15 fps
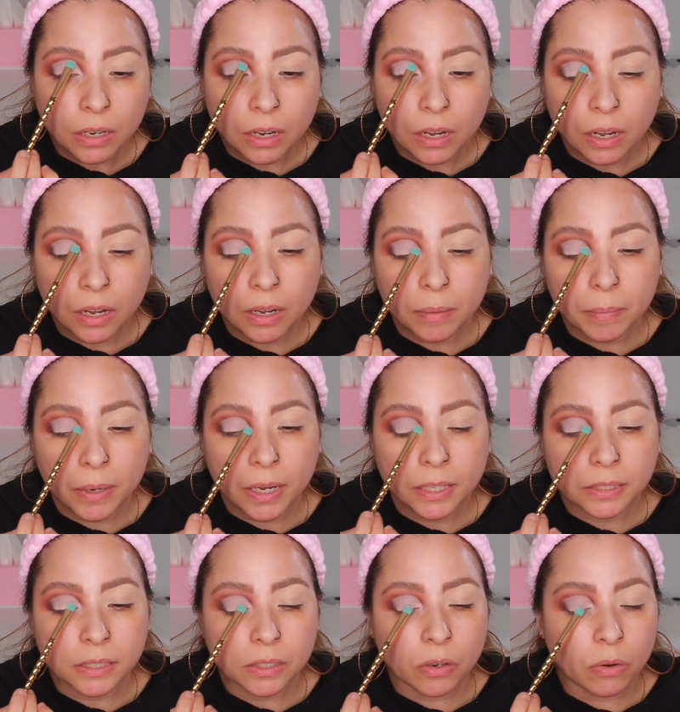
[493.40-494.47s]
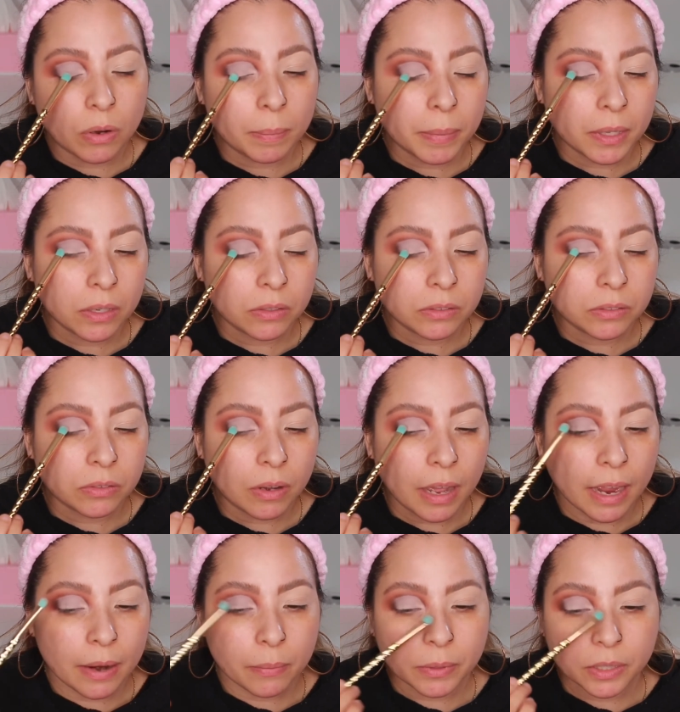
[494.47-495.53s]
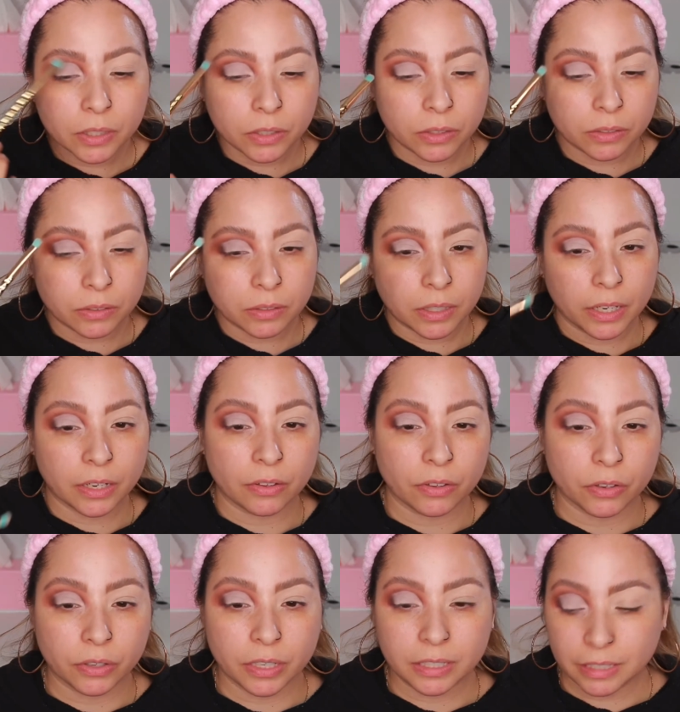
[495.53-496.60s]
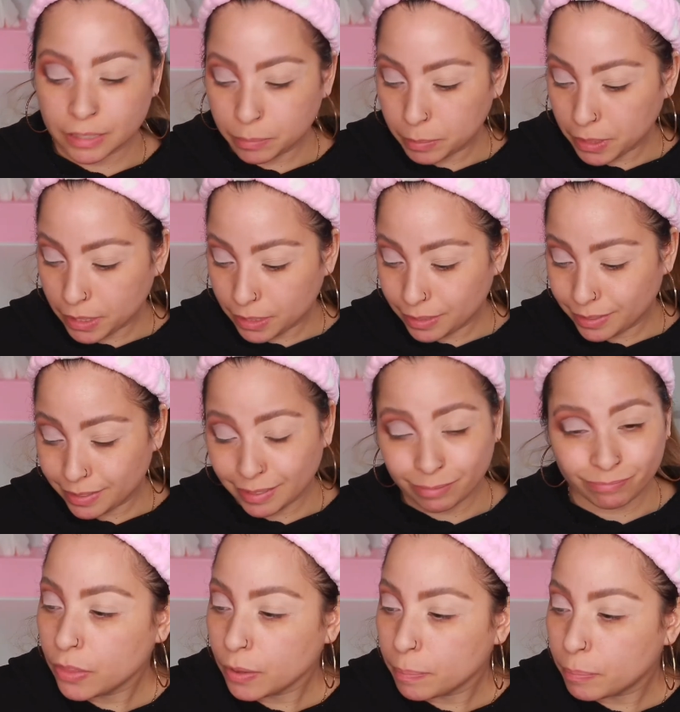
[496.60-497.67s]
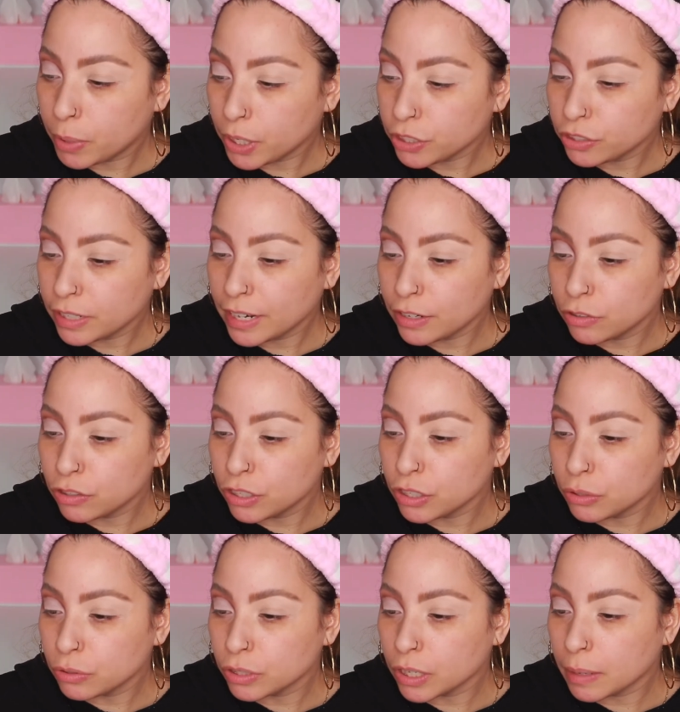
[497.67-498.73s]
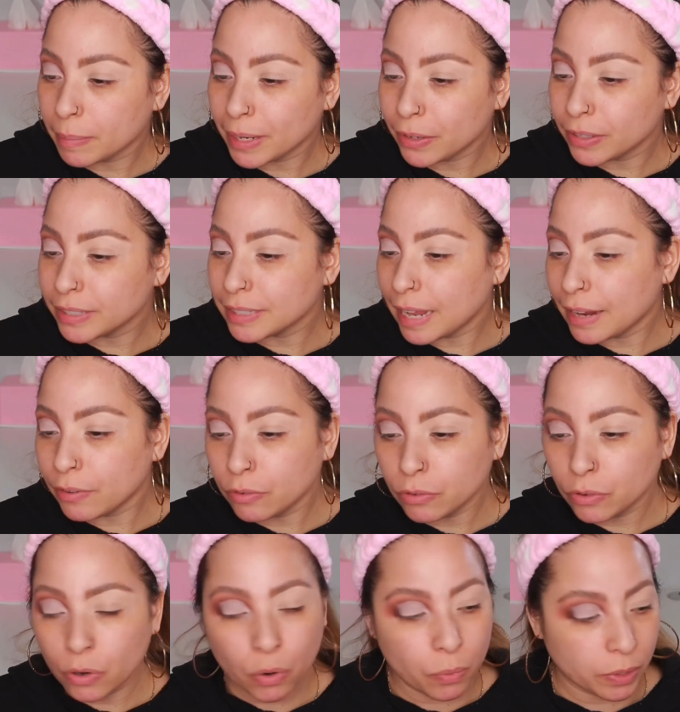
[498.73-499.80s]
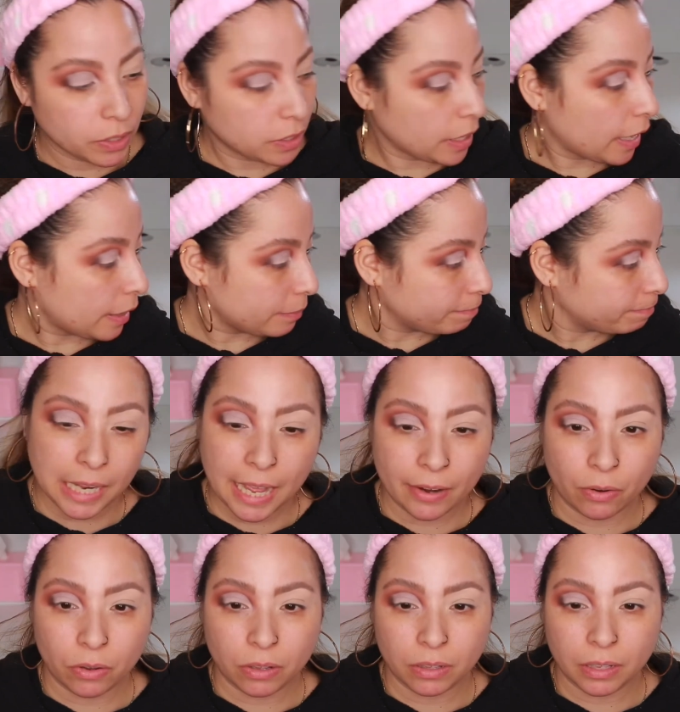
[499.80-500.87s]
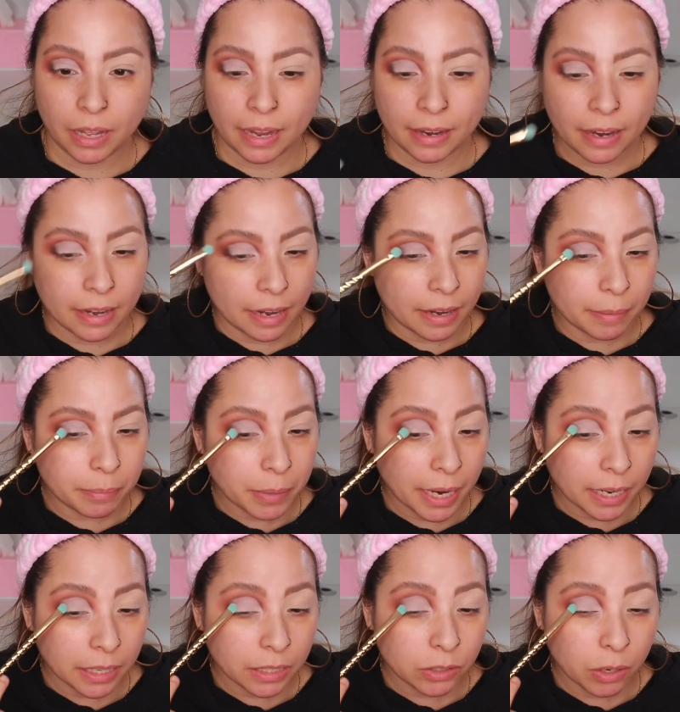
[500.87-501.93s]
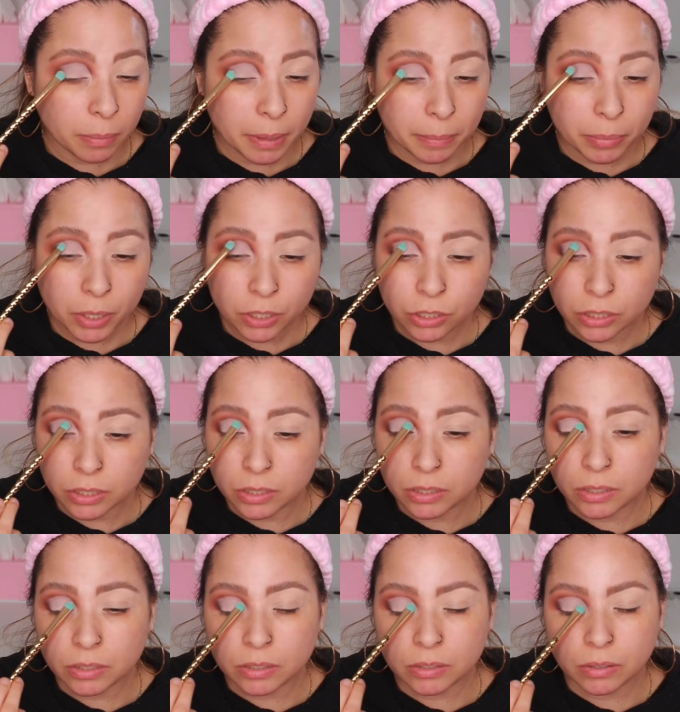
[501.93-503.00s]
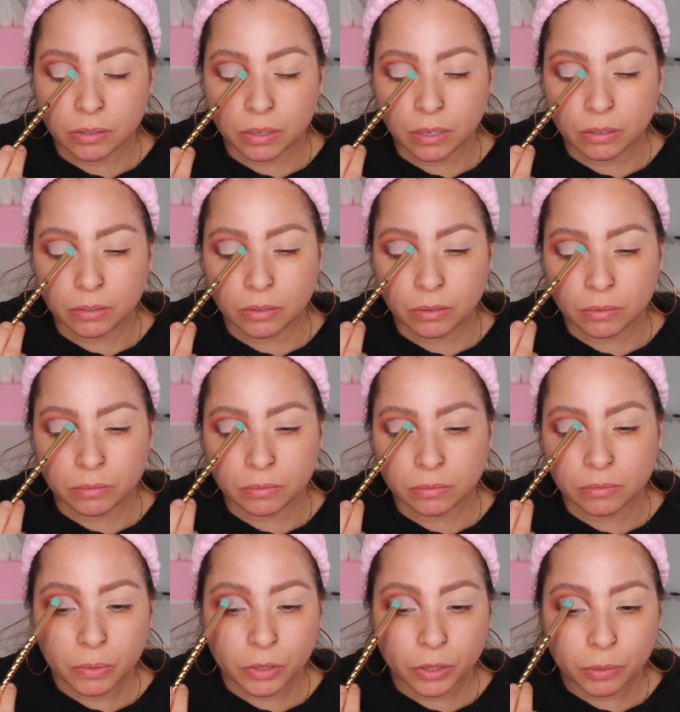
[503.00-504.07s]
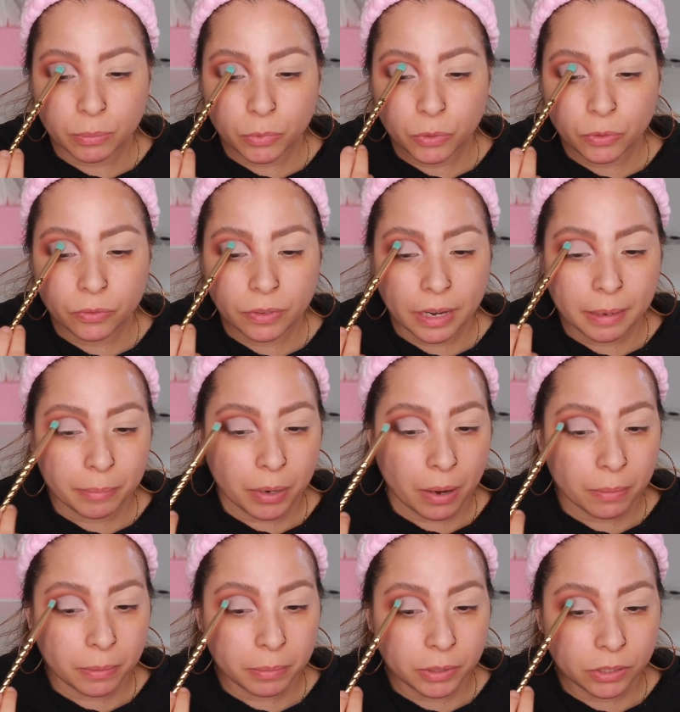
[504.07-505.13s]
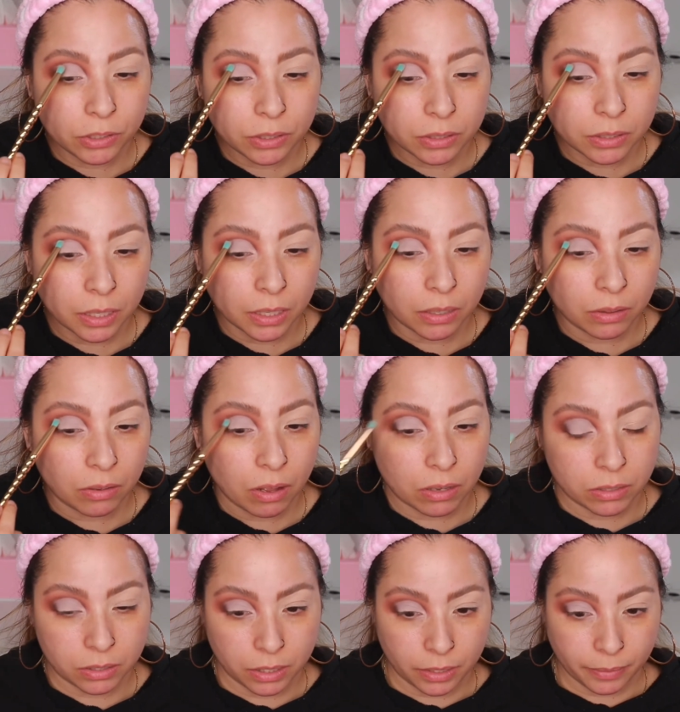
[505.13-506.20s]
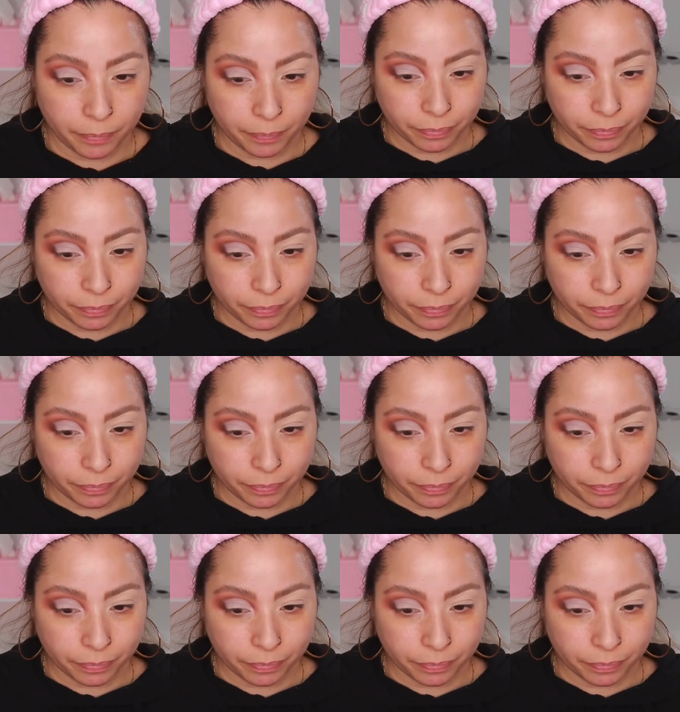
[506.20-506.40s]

I did go up a little too high with the cutting of the crease. It's because the brush that I usually use to cut my crease, I don't know where it's at all. I cleaned all my brushes, so I don't know. With the move, I probably just like lost it.